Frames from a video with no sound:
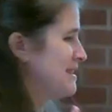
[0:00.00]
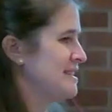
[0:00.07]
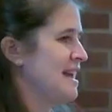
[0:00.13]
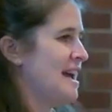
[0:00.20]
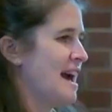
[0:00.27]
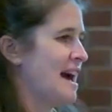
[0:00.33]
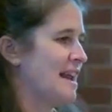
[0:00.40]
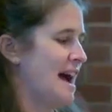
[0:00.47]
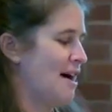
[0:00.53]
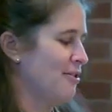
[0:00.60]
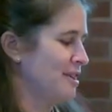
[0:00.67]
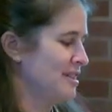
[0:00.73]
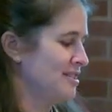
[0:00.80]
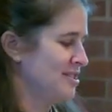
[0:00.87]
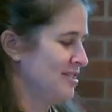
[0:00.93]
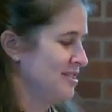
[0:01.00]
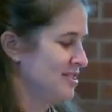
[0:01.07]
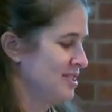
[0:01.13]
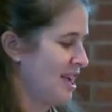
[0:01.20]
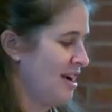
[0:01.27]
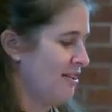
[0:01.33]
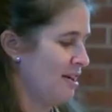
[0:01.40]
as they head out into the
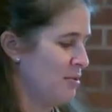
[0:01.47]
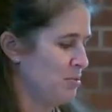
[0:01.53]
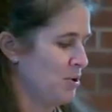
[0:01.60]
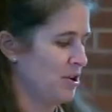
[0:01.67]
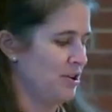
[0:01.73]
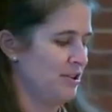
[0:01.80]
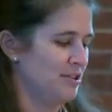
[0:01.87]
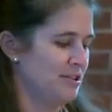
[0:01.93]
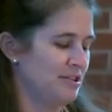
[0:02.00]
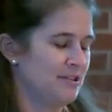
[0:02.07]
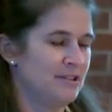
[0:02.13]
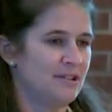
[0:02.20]
scary world.